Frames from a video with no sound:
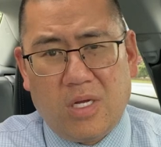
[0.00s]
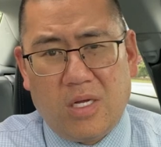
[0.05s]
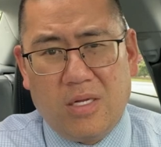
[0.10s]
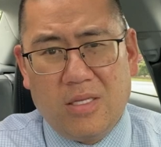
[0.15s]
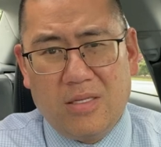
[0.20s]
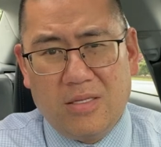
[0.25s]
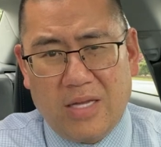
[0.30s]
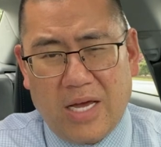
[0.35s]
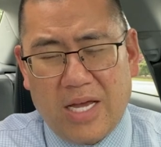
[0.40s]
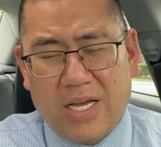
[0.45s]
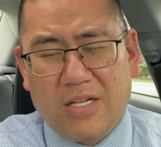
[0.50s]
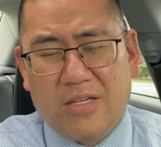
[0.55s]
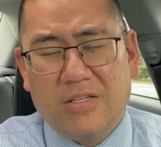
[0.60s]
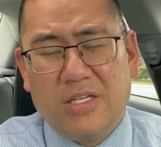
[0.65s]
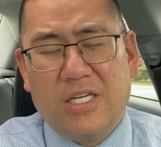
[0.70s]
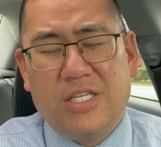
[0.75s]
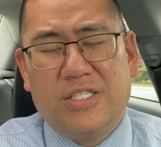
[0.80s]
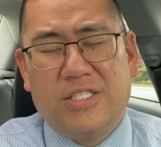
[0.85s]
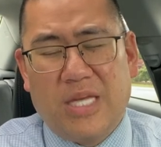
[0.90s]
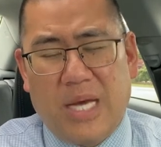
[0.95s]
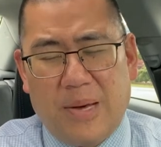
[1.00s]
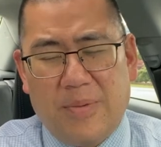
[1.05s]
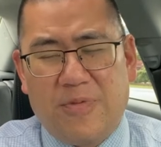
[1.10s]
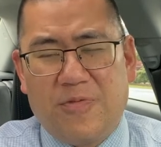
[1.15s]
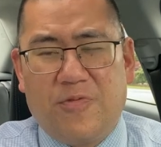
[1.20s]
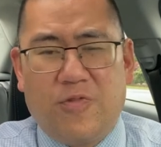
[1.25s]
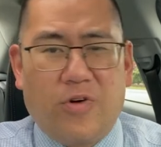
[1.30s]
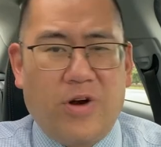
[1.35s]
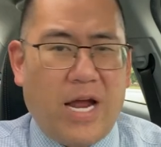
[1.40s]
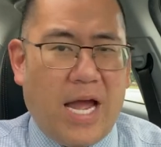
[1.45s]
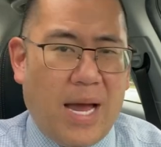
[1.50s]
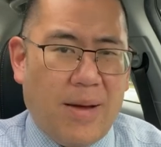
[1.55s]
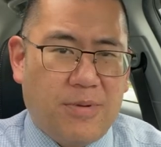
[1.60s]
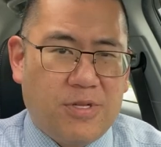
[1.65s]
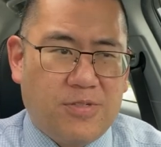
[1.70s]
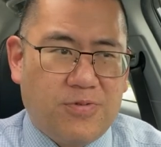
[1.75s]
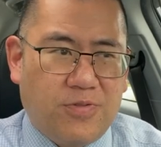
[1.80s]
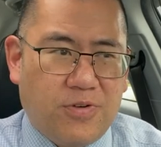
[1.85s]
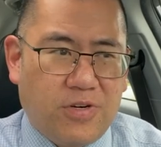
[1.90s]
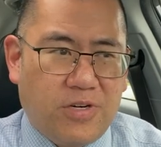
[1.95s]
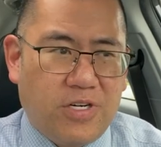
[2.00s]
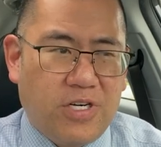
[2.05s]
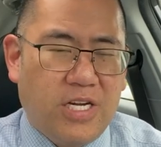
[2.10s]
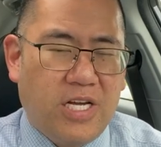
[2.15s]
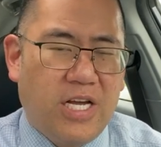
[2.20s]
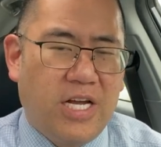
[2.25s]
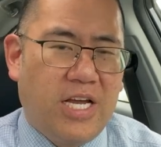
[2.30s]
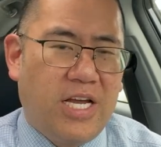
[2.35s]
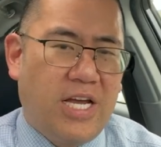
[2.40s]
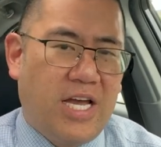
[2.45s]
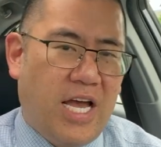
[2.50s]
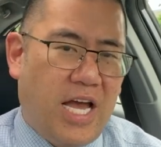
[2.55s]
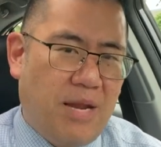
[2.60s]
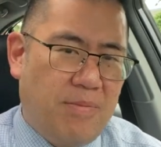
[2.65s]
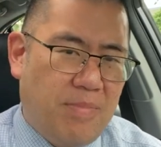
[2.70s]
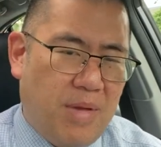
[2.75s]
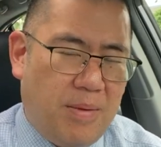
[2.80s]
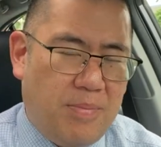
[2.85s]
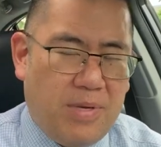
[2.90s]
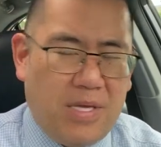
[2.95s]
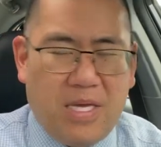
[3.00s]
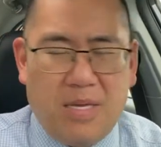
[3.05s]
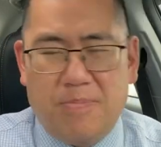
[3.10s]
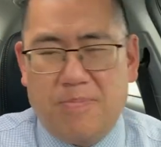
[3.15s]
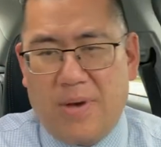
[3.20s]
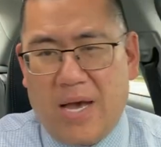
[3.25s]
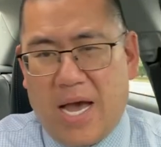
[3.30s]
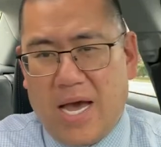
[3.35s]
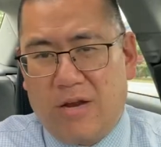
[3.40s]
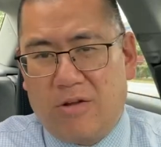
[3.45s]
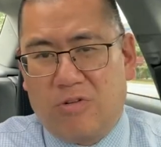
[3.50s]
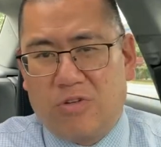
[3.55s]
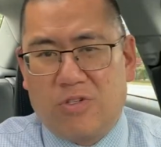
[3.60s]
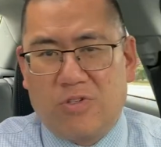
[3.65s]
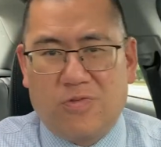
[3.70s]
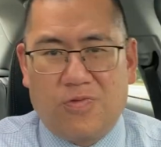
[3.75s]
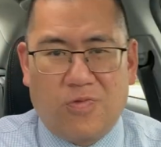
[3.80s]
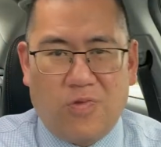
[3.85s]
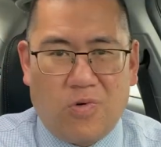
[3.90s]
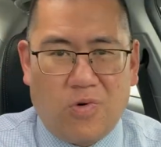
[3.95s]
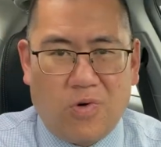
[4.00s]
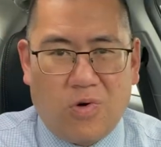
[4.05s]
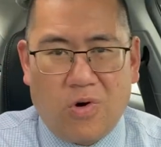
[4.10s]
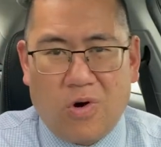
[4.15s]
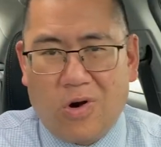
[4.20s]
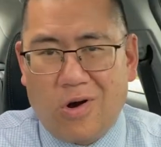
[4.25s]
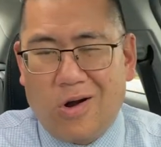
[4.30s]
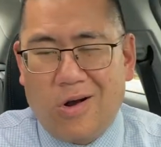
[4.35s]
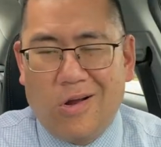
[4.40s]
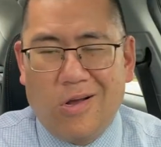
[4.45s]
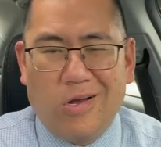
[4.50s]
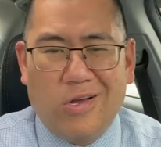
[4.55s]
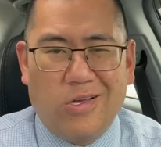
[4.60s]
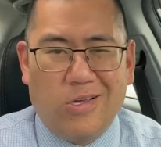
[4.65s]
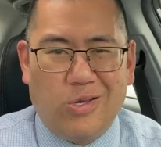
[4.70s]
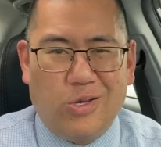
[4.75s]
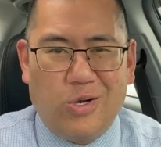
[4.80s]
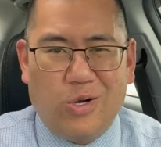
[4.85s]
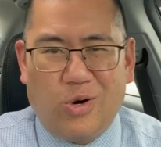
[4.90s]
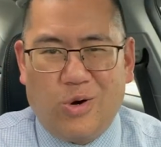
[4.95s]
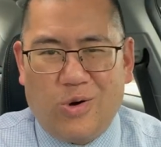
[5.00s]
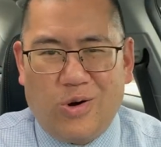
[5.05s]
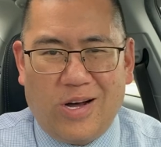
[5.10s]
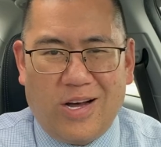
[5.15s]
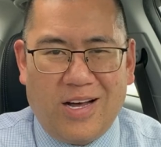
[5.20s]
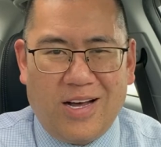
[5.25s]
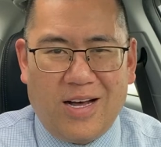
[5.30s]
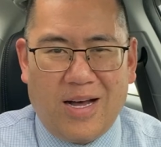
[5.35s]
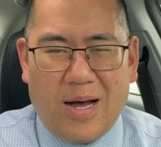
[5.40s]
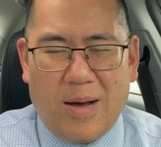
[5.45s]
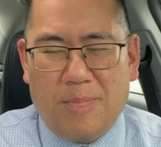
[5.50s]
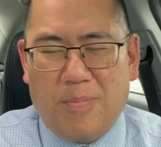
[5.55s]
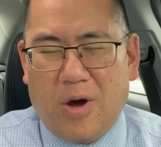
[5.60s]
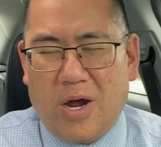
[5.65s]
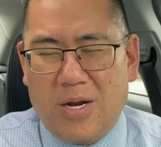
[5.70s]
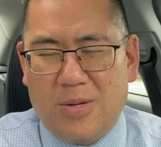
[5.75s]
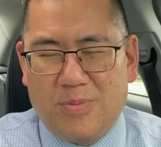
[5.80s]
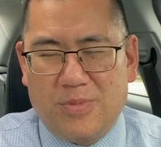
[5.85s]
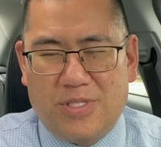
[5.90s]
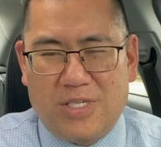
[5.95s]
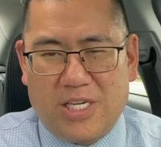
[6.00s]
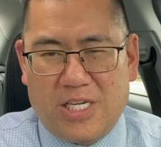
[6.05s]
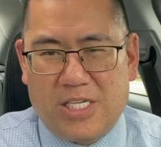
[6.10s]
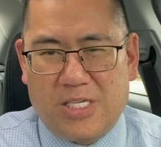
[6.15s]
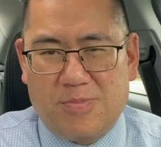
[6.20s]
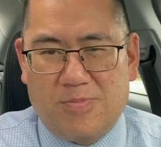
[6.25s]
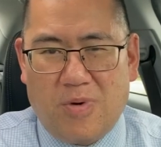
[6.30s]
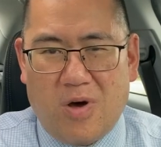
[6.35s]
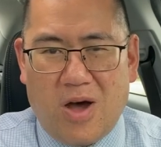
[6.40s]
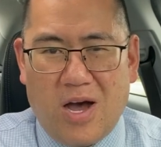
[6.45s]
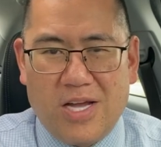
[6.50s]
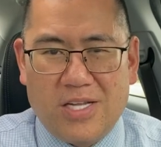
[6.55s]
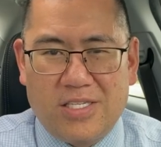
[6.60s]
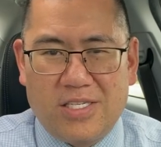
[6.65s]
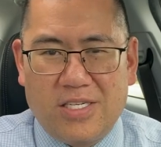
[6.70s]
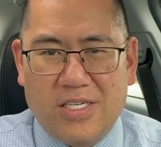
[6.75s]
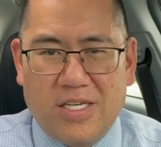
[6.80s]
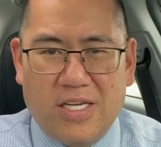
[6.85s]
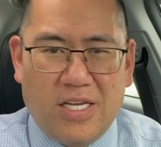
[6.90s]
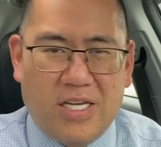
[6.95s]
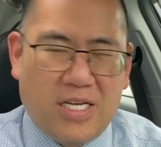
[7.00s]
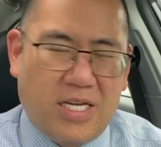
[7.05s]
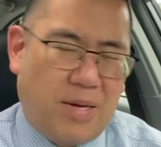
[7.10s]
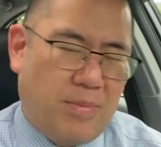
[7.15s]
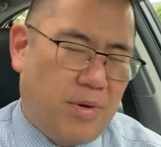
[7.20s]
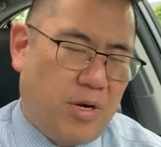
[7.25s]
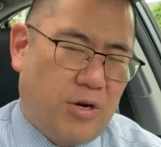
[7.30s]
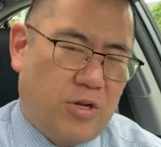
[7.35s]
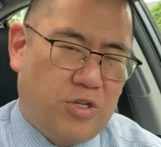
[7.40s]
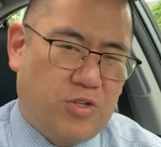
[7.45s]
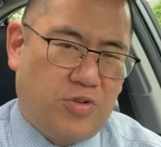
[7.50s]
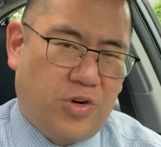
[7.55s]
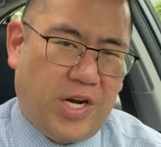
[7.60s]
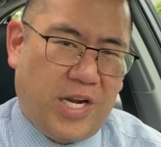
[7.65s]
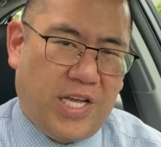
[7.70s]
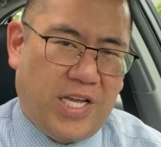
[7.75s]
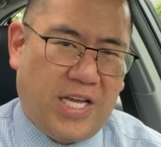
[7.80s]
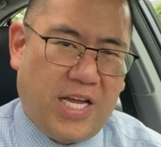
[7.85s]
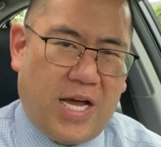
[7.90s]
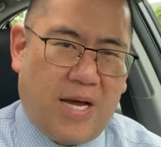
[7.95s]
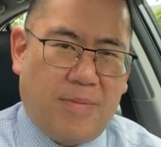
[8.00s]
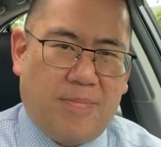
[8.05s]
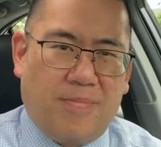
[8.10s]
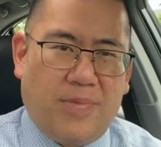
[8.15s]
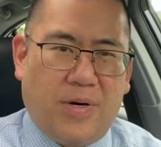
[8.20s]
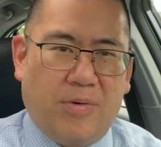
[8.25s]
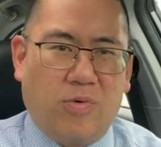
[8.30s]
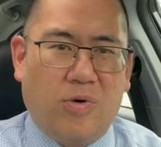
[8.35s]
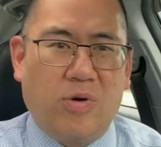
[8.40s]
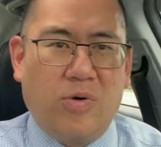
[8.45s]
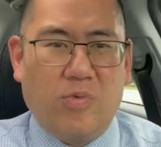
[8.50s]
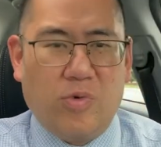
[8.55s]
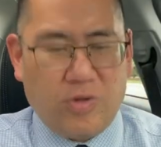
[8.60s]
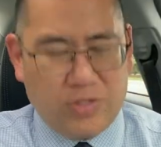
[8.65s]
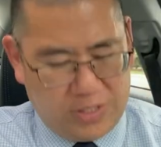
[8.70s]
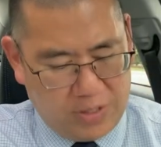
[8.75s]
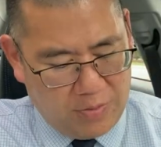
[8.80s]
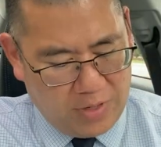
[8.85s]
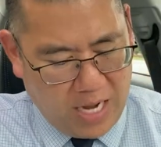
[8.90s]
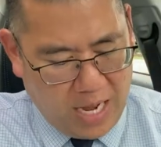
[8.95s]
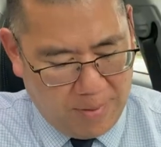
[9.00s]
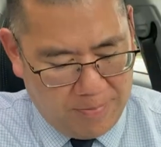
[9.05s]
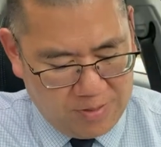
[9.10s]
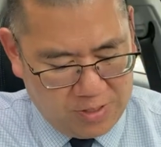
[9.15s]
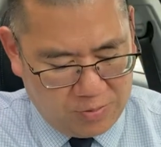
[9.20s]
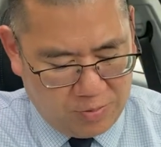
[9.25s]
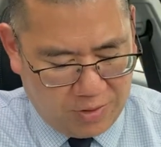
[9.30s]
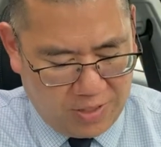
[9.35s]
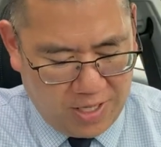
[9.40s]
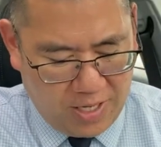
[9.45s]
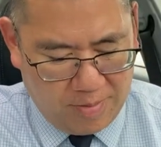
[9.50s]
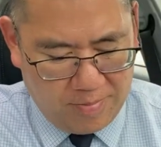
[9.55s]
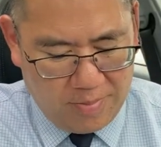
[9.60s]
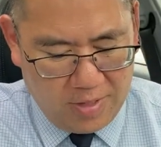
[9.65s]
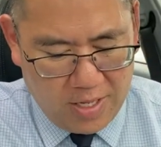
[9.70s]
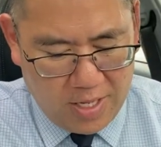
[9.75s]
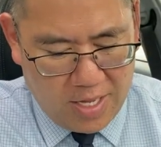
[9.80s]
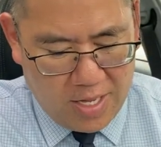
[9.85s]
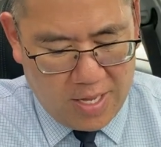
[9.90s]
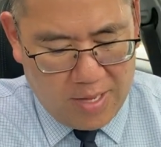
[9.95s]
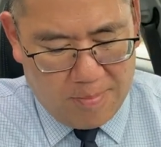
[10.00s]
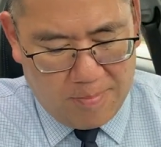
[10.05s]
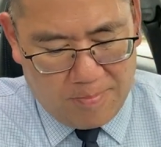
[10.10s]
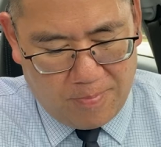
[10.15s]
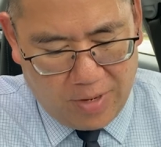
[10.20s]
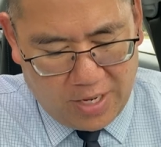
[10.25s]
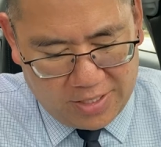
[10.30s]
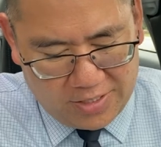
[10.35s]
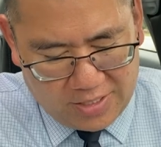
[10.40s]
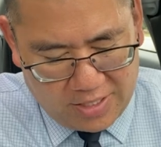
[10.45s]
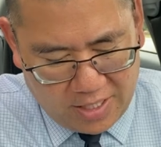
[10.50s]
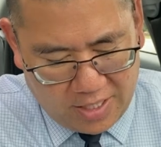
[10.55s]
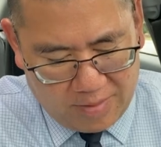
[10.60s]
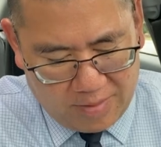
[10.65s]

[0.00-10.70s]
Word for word: likely depth for Abbotsford, and maybe he battles for, you know, a bottom six spot coming out of training camp. But we'll see what happens with him. But